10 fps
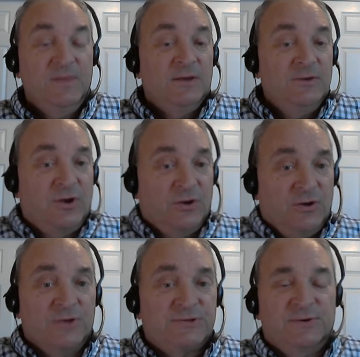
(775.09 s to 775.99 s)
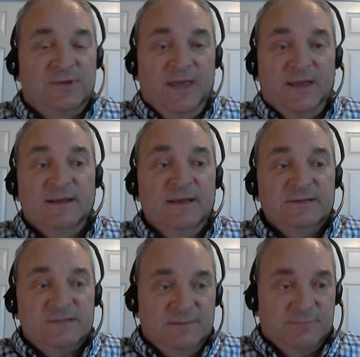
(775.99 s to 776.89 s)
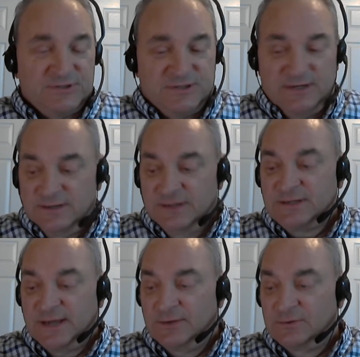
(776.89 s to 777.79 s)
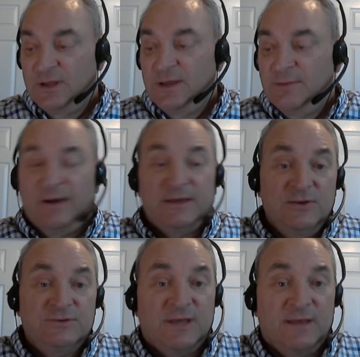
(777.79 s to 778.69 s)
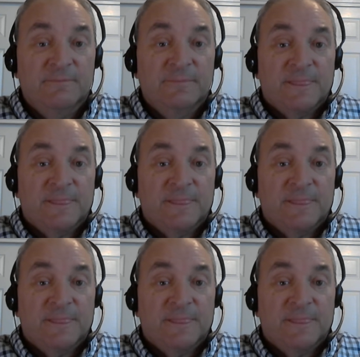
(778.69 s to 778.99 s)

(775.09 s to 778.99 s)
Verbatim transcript: You can also get 10% discount by using